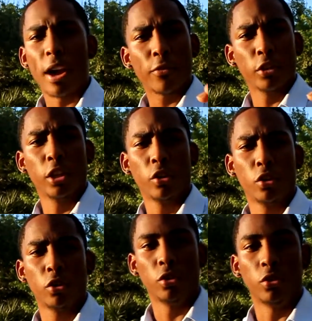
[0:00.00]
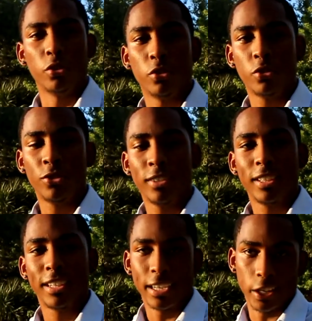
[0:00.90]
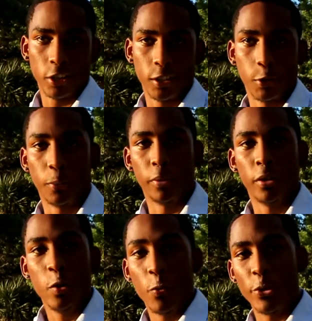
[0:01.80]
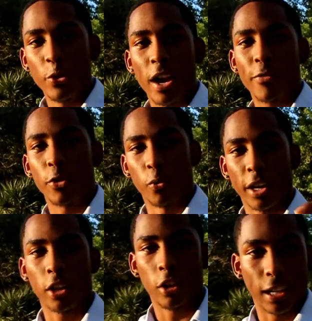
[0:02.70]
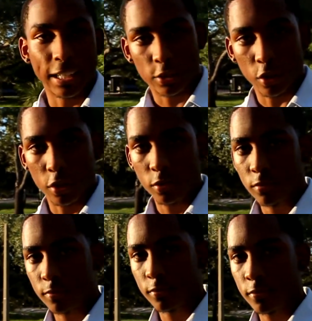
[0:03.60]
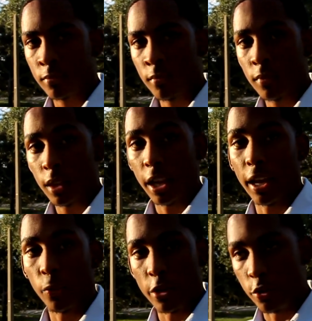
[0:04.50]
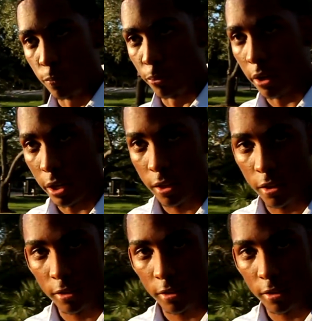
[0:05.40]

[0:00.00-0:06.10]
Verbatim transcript: you have your little not your little but when you have your regular lights on and when you brake